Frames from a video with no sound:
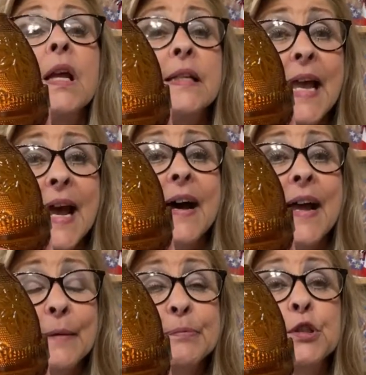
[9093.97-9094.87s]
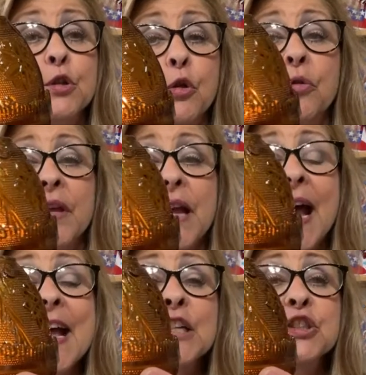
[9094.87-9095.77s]
Yeah, absolutely.
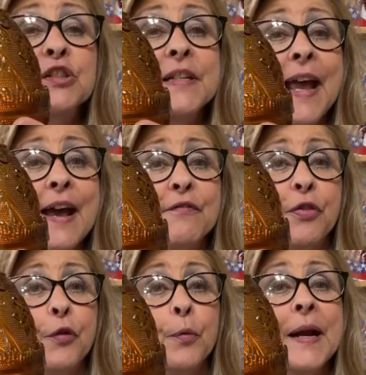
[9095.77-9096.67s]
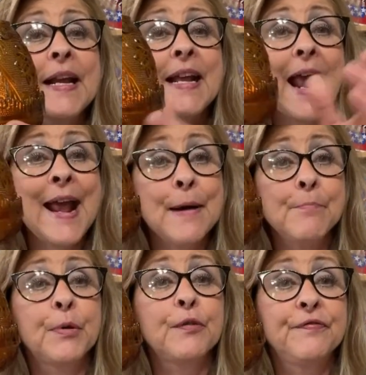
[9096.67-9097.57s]
I actually have three
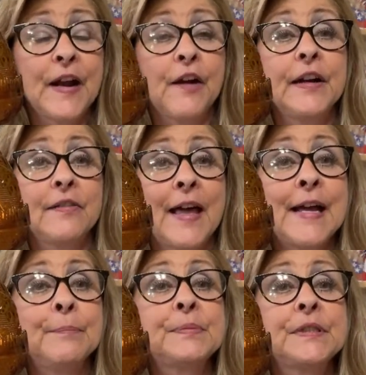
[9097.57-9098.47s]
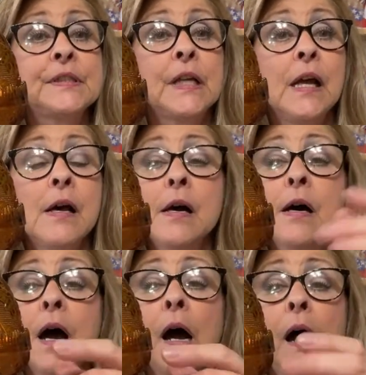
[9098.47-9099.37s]
amber fairy lamps
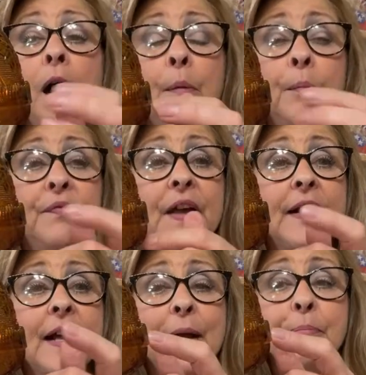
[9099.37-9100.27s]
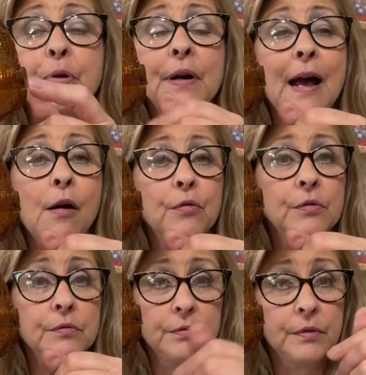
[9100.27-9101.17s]
um, that I put out
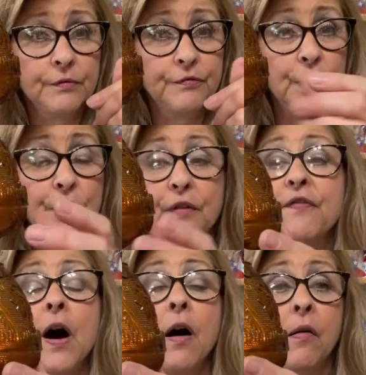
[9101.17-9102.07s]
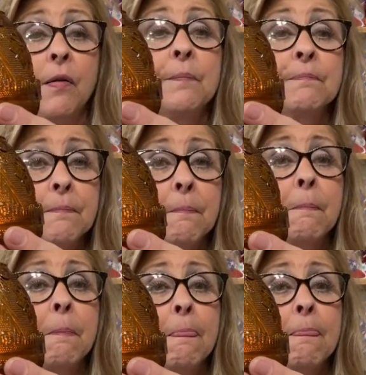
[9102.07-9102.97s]
for the fall.
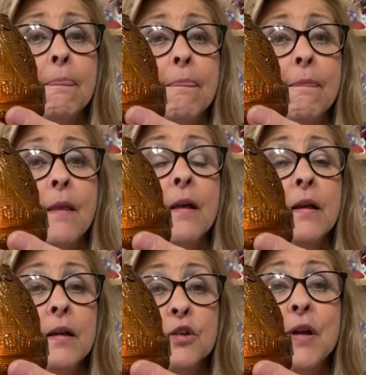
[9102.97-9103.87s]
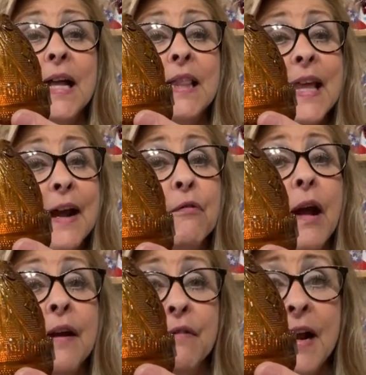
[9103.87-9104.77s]
You got that
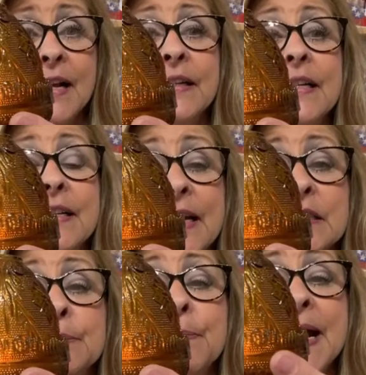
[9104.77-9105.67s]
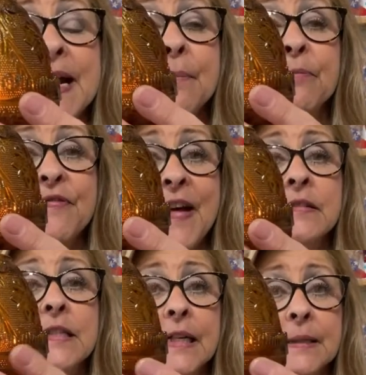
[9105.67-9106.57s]
right, Randy. Yes, ma'am.
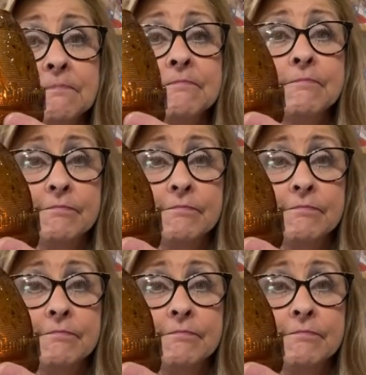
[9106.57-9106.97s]
Fenton.